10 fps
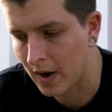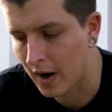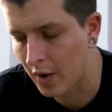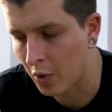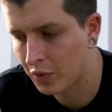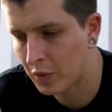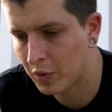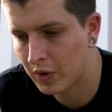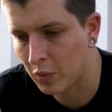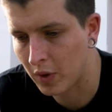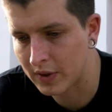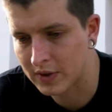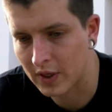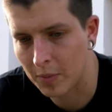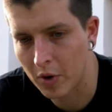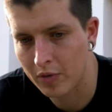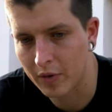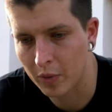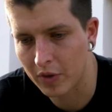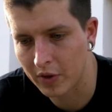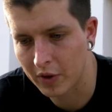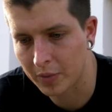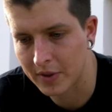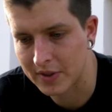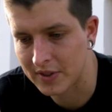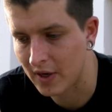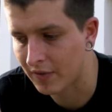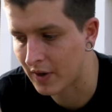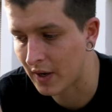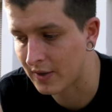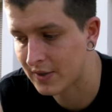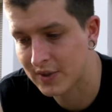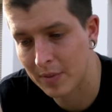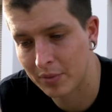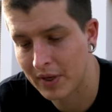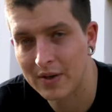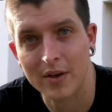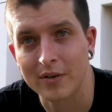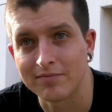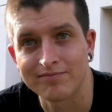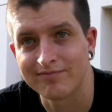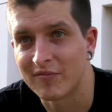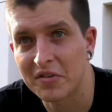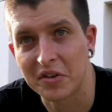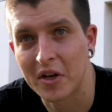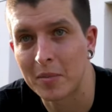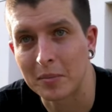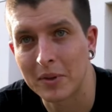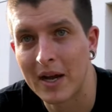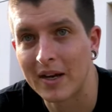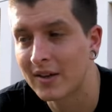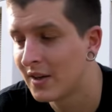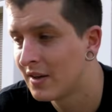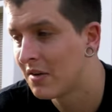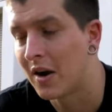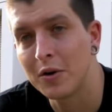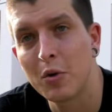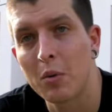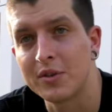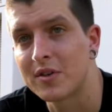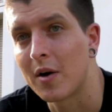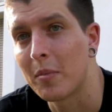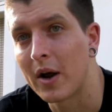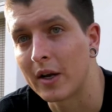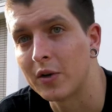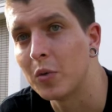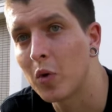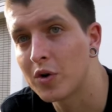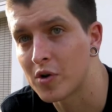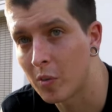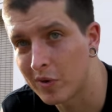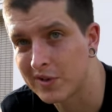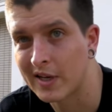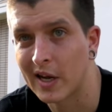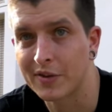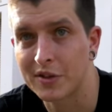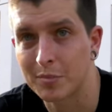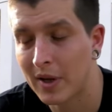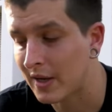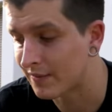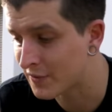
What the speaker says: I only really wanted to come over with a little bit of stuff, and since I planned on never coming back, I knew I would start buying a new wardrobe once I got to Japan.